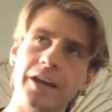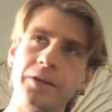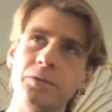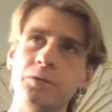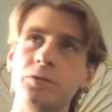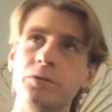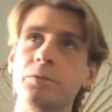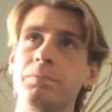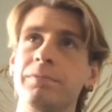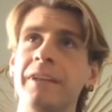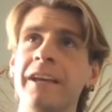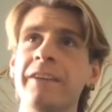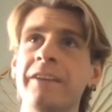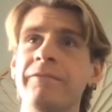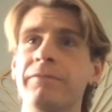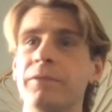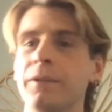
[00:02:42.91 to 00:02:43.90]
used to play
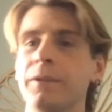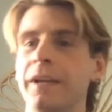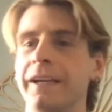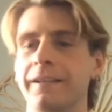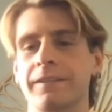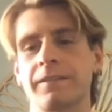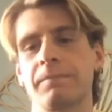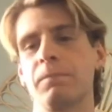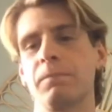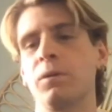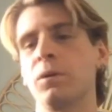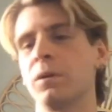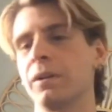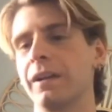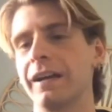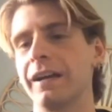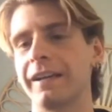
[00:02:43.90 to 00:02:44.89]
for like small
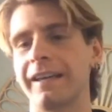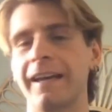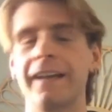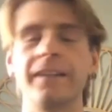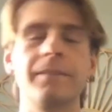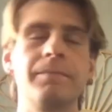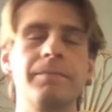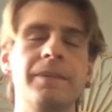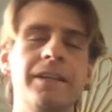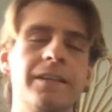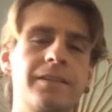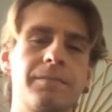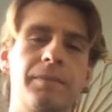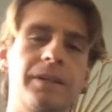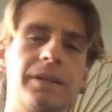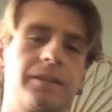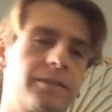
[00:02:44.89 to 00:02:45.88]
academies,
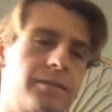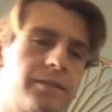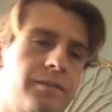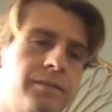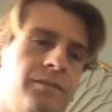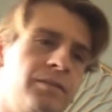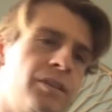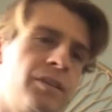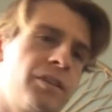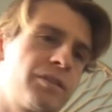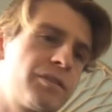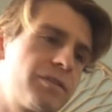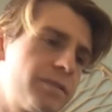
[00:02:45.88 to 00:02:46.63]
but not